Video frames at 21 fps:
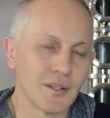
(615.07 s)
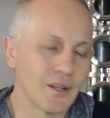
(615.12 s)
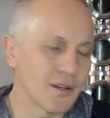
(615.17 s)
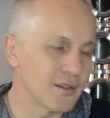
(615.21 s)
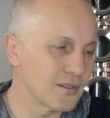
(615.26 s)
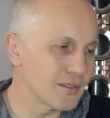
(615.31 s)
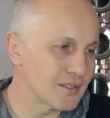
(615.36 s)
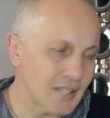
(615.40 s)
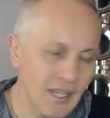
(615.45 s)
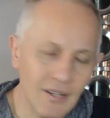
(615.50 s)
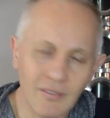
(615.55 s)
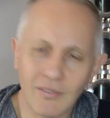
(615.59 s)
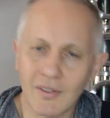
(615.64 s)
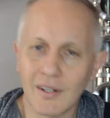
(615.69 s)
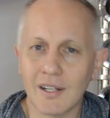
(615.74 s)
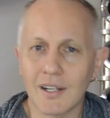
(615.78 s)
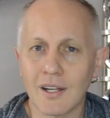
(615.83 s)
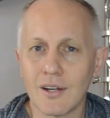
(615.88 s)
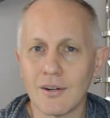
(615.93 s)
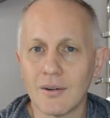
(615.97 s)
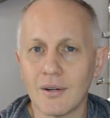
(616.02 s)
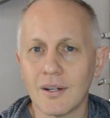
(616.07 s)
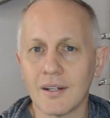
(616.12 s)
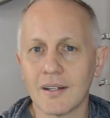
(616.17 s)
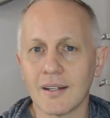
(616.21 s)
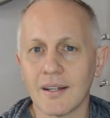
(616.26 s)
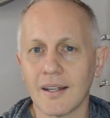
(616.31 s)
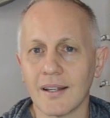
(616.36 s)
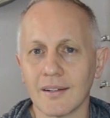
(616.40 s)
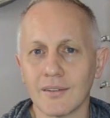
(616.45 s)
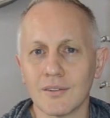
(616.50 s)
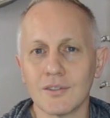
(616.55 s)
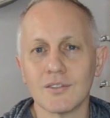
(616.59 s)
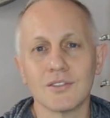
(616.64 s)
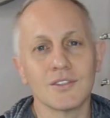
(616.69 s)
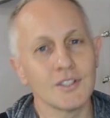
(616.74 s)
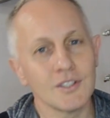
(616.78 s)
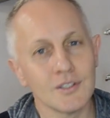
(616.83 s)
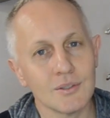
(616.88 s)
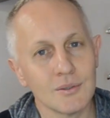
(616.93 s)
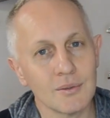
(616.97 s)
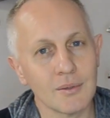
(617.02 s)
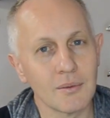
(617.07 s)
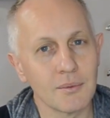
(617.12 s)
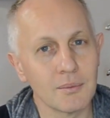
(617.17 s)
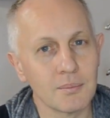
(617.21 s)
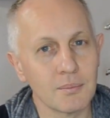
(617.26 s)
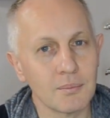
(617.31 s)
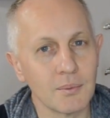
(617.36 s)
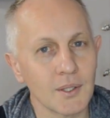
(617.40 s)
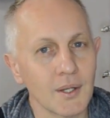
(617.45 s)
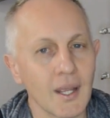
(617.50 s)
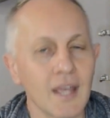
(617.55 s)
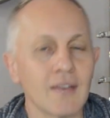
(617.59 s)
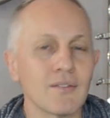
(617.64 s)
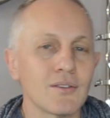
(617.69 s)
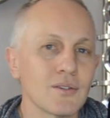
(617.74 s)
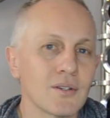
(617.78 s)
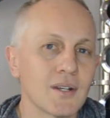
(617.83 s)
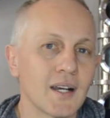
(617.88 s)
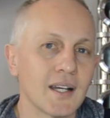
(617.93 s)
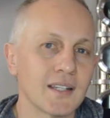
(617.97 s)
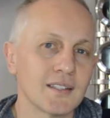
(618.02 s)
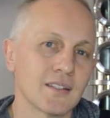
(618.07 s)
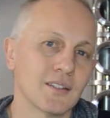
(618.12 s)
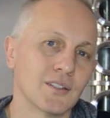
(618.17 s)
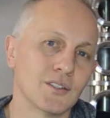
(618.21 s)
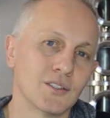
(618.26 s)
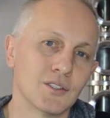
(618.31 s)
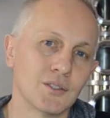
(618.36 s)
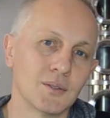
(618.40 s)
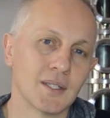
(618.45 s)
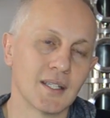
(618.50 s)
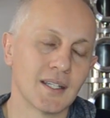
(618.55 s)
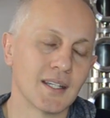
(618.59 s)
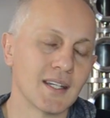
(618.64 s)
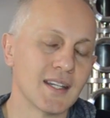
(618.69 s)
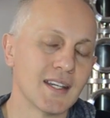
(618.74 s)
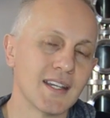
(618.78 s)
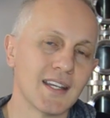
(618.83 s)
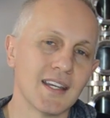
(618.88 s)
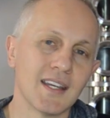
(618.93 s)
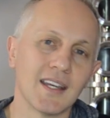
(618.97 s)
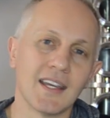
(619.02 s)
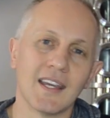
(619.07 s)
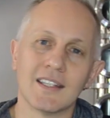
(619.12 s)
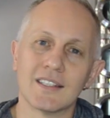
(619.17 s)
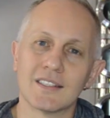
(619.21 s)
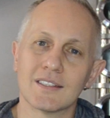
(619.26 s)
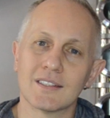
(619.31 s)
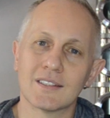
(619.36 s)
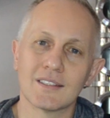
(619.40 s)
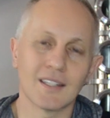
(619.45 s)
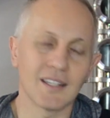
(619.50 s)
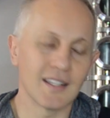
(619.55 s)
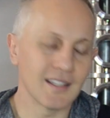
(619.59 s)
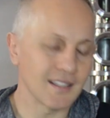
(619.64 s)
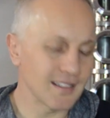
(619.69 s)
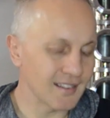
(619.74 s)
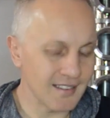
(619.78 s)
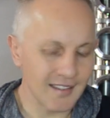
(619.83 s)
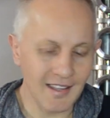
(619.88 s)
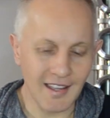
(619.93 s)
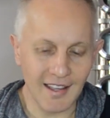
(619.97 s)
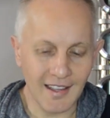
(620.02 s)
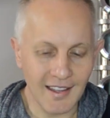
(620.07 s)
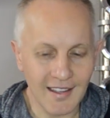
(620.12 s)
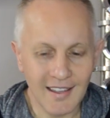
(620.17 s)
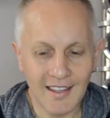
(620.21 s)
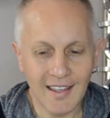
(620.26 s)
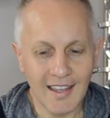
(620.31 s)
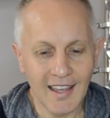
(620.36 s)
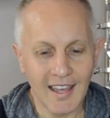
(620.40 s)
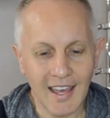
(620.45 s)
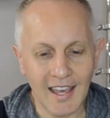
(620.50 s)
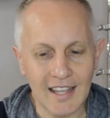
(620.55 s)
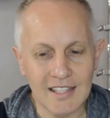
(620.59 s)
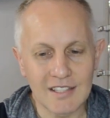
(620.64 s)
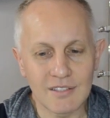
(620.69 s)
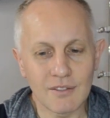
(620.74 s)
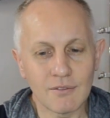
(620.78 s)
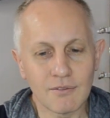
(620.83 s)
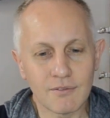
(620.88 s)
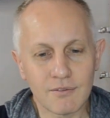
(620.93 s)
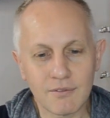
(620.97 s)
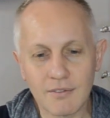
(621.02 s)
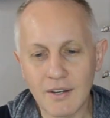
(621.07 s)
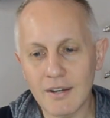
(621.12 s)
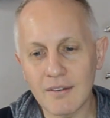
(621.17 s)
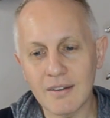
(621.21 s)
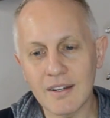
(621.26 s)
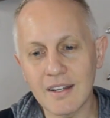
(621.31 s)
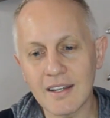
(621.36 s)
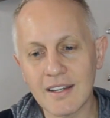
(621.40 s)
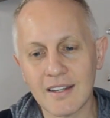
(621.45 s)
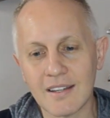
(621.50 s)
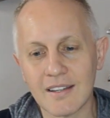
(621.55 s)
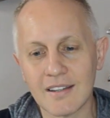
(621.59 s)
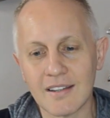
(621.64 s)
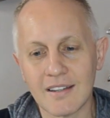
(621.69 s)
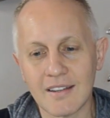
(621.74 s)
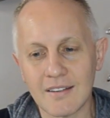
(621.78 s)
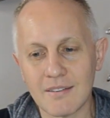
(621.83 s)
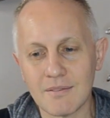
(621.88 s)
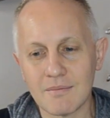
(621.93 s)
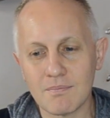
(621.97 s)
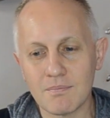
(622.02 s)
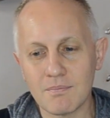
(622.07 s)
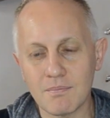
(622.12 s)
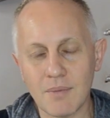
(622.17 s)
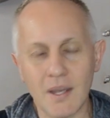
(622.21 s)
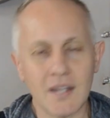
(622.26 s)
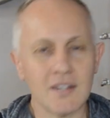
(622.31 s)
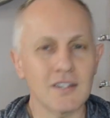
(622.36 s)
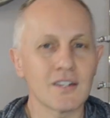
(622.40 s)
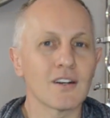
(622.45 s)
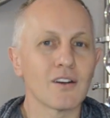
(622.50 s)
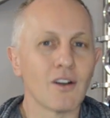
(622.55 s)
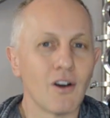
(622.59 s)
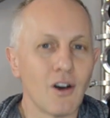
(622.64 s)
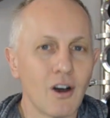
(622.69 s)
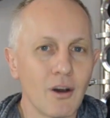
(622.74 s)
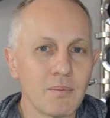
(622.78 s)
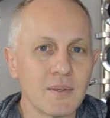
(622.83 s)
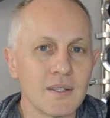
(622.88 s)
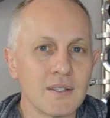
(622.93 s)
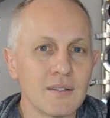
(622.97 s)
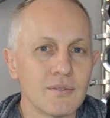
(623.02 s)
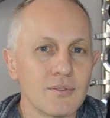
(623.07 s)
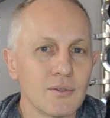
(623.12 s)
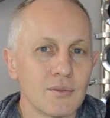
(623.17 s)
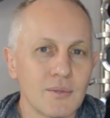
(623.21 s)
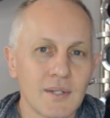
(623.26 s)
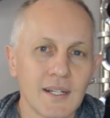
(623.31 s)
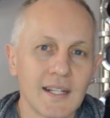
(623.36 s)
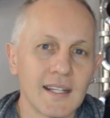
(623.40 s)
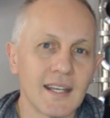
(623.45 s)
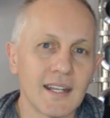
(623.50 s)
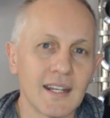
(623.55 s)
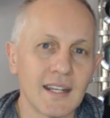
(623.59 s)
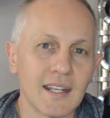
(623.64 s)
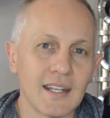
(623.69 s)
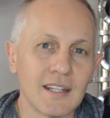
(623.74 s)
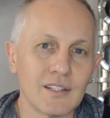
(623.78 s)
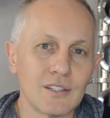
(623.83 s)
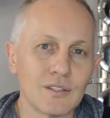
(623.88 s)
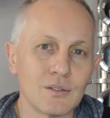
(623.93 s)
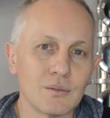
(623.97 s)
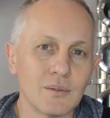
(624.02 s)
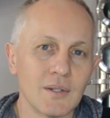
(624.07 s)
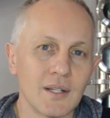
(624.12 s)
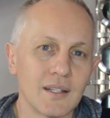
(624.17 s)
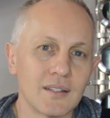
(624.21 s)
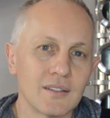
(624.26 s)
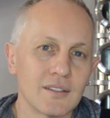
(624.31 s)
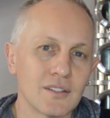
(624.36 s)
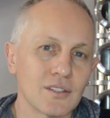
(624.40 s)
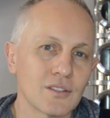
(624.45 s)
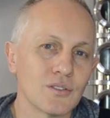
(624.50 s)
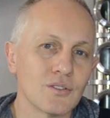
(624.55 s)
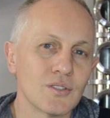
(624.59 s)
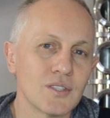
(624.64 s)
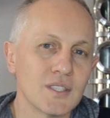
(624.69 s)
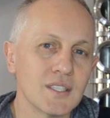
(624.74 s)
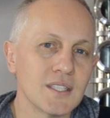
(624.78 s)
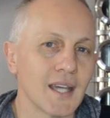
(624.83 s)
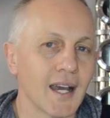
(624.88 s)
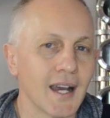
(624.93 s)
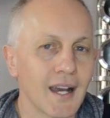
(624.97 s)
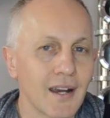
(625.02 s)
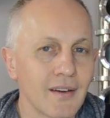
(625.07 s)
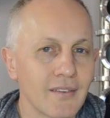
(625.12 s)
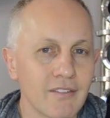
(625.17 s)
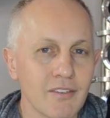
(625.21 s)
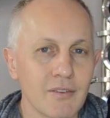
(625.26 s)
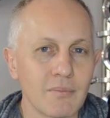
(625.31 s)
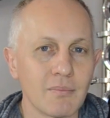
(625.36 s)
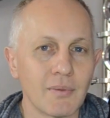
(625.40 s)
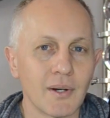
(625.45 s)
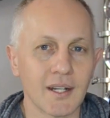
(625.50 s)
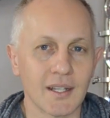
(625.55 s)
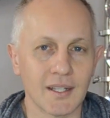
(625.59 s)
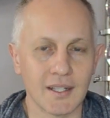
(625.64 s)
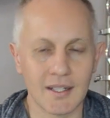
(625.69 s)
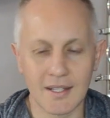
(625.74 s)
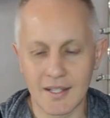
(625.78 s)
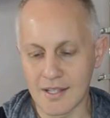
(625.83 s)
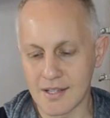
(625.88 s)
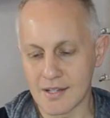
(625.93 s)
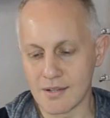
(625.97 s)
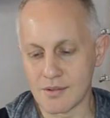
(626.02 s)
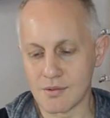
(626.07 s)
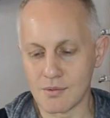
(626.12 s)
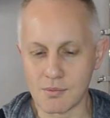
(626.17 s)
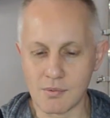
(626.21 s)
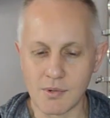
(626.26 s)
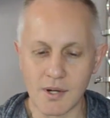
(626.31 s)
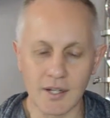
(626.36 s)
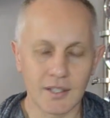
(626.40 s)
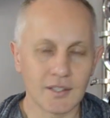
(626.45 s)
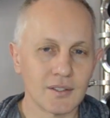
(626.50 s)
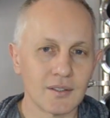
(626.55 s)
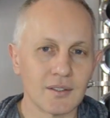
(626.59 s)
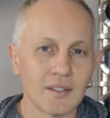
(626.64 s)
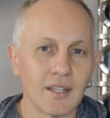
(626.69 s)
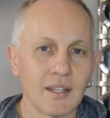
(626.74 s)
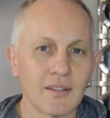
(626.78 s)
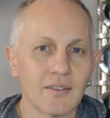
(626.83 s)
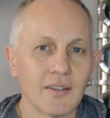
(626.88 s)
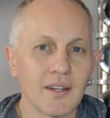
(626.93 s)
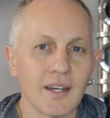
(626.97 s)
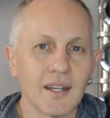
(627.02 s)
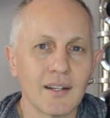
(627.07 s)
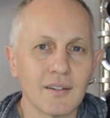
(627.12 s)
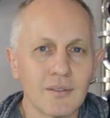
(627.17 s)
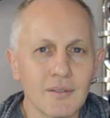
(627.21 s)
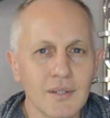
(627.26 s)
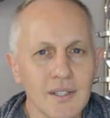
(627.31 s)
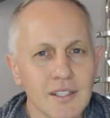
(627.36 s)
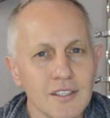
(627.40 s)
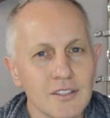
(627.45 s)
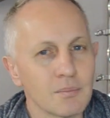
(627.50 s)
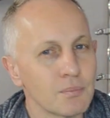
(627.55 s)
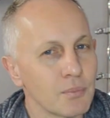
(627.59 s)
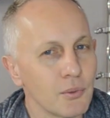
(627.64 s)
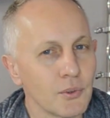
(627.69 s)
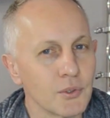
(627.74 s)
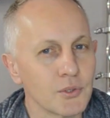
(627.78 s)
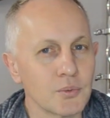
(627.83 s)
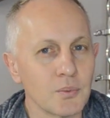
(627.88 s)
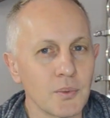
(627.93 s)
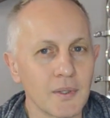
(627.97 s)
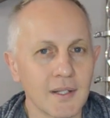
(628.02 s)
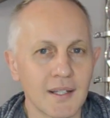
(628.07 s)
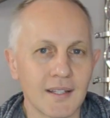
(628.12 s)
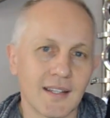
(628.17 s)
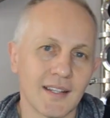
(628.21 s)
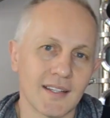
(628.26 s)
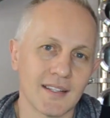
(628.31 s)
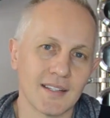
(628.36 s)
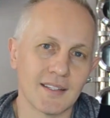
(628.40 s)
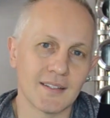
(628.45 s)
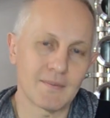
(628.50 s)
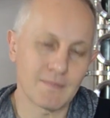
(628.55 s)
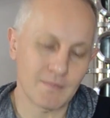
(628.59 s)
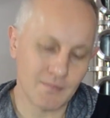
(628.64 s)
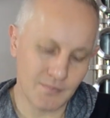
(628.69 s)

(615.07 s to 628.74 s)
No, definitely go on and continue with whatever you guys are doing. It's a very passionate hobby if you really get into it, just to see how everybody works together and really supports one another.